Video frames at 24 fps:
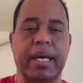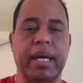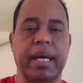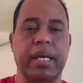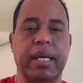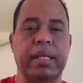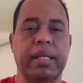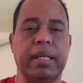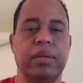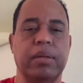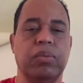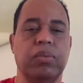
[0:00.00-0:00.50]

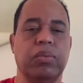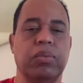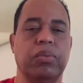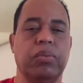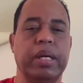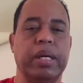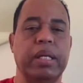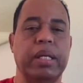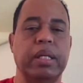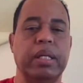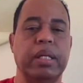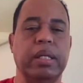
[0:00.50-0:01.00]
And
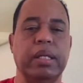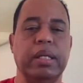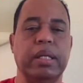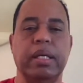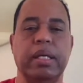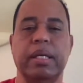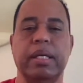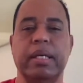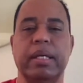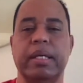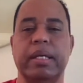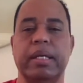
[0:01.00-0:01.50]
when
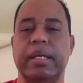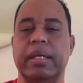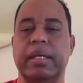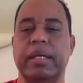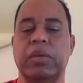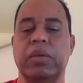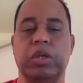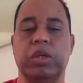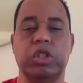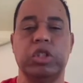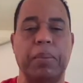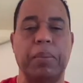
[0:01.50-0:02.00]

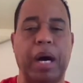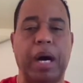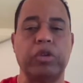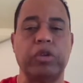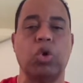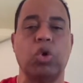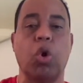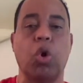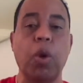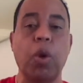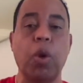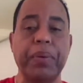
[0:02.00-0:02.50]
he was about
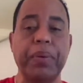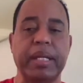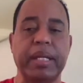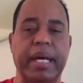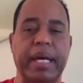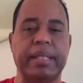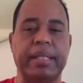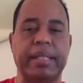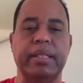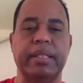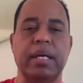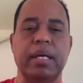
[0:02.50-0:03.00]
to open
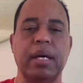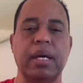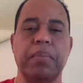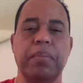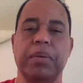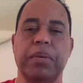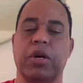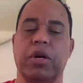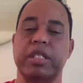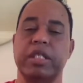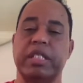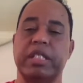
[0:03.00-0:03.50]
it,
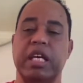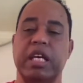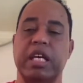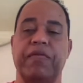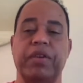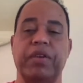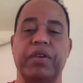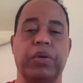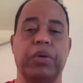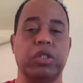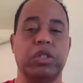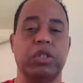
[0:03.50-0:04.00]
because
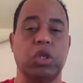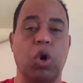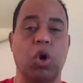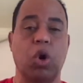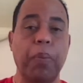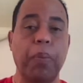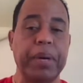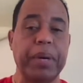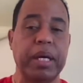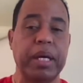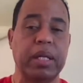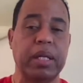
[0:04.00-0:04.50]
if it was
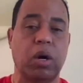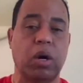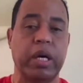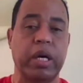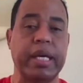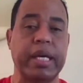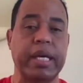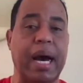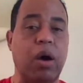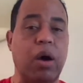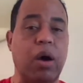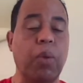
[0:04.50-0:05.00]
open or
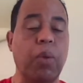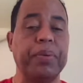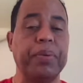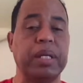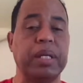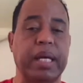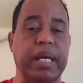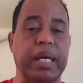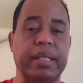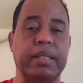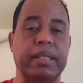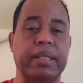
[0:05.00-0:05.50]
he had
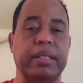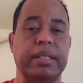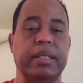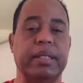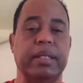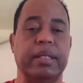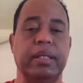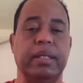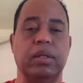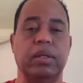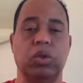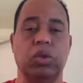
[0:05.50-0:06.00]
opened it,
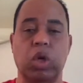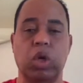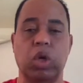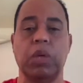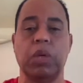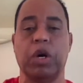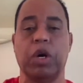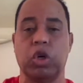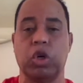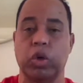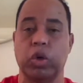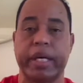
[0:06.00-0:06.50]
you know they
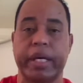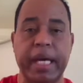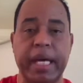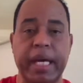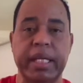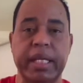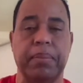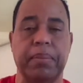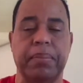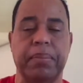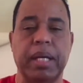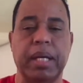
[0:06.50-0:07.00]
were going to kill
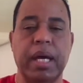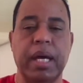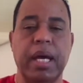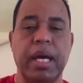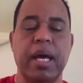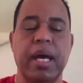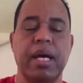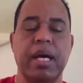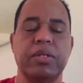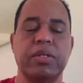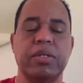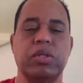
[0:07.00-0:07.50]
him.
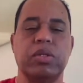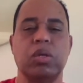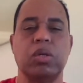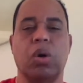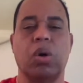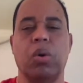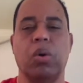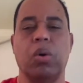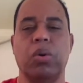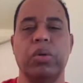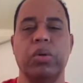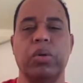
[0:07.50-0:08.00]

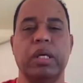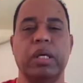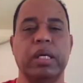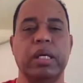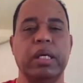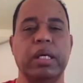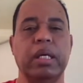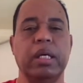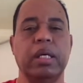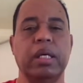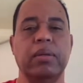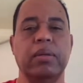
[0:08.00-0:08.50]
So
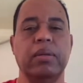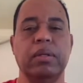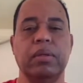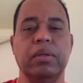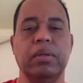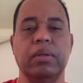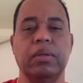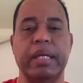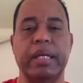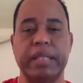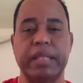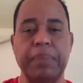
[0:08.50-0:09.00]
he
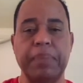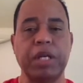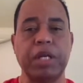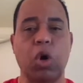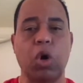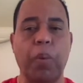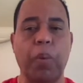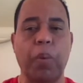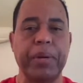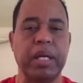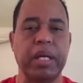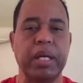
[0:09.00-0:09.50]
attempted
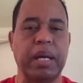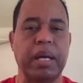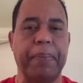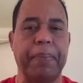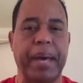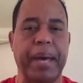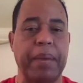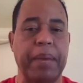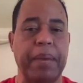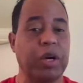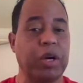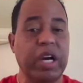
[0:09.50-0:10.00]
opening the
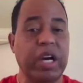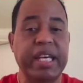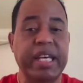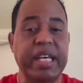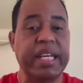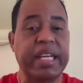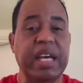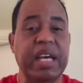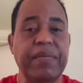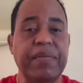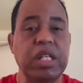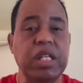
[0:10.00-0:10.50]
bag because he
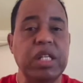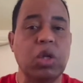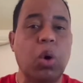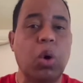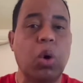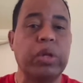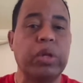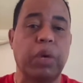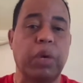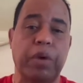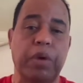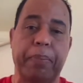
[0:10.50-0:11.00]
didn't even know
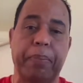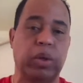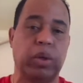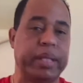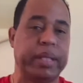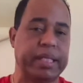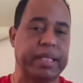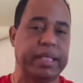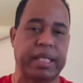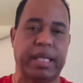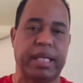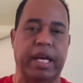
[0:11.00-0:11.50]
there were
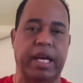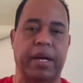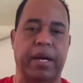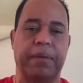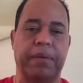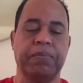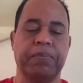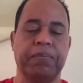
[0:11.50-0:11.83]
bullets in there.